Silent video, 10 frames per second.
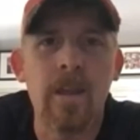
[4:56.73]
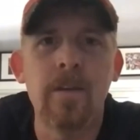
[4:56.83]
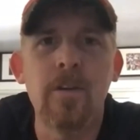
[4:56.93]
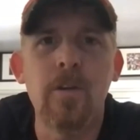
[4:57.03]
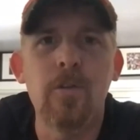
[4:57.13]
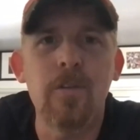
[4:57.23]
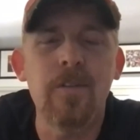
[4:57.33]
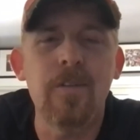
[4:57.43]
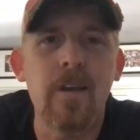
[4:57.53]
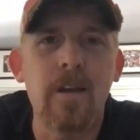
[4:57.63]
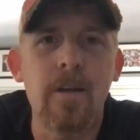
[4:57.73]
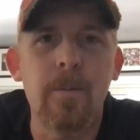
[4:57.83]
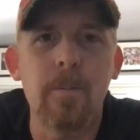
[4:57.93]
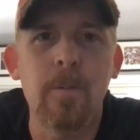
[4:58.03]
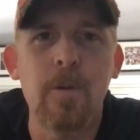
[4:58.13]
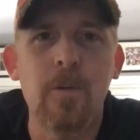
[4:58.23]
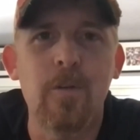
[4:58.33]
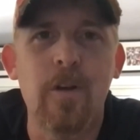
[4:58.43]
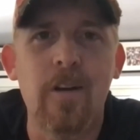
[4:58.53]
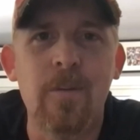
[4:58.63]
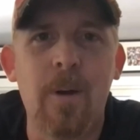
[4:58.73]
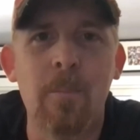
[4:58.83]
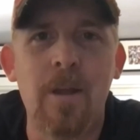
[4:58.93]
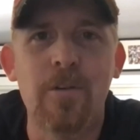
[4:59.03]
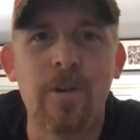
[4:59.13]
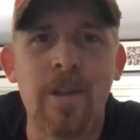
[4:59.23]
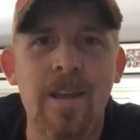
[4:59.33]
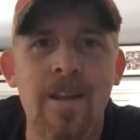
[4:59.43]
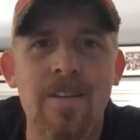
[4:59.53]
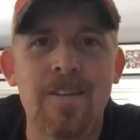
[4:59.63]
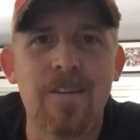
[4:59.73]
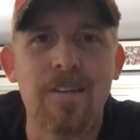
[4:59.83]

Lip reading: And you just talked about measuring in at